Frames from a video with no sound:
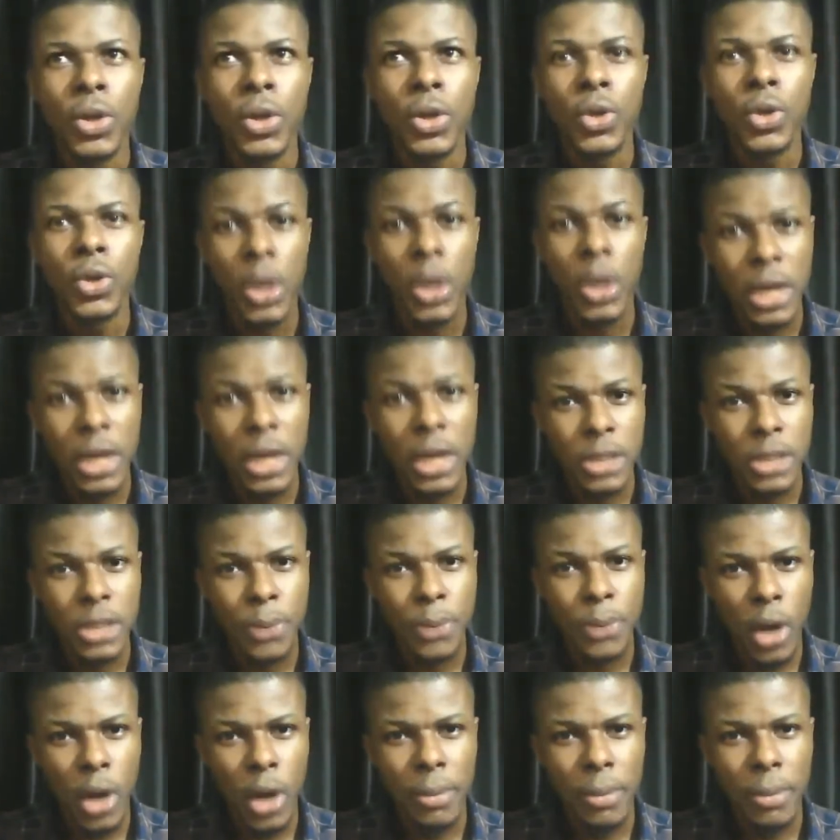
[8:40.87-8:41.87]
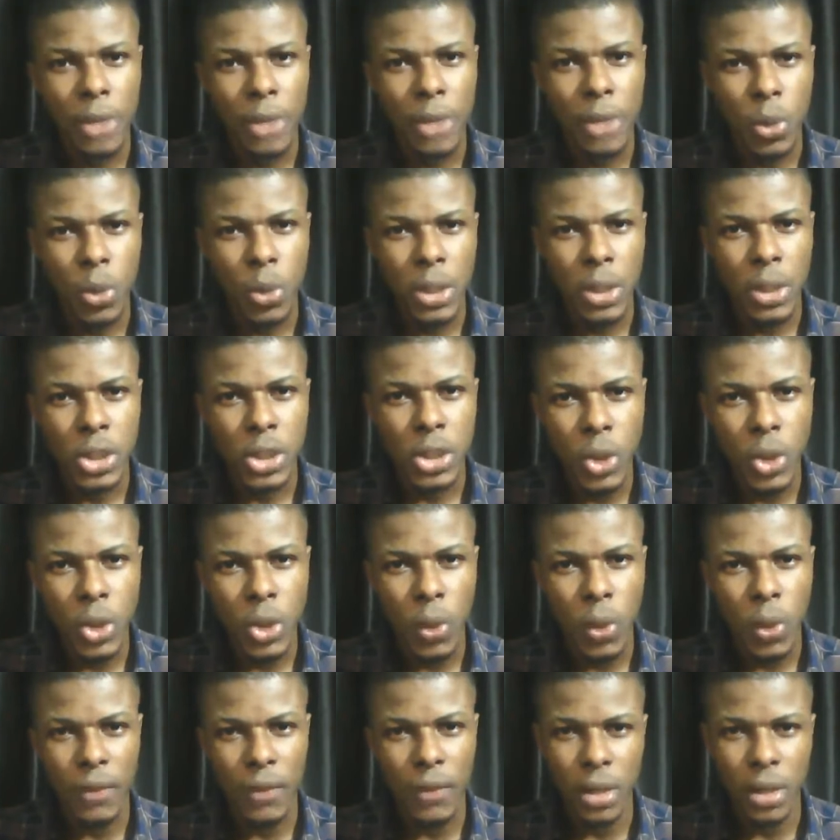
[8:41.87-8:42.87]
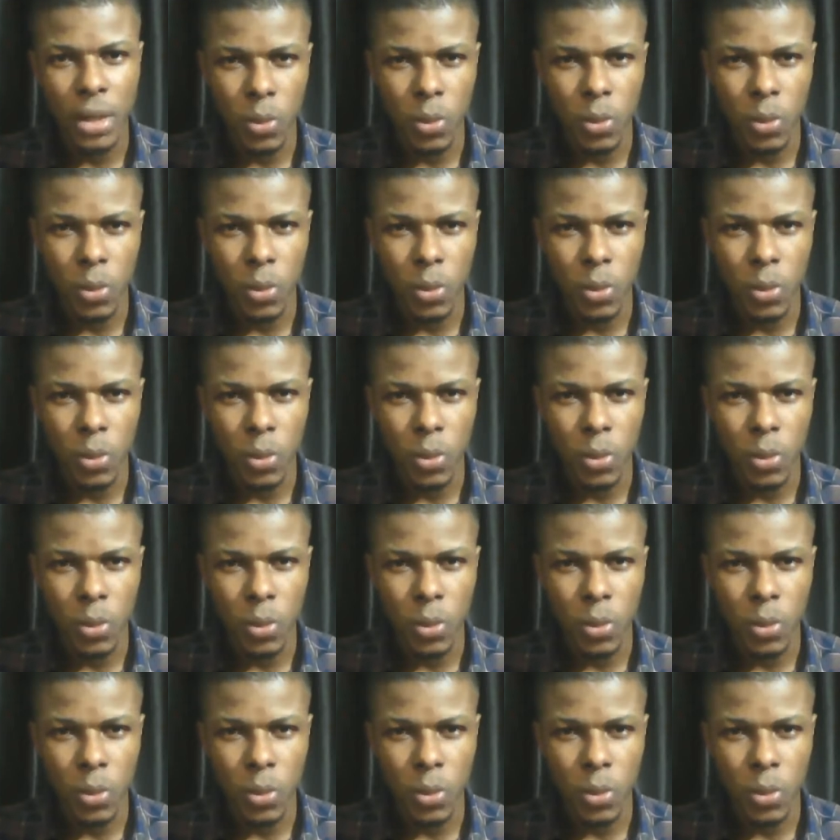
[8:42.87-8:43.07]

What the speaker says: You're looking at a problem that you want to solve in the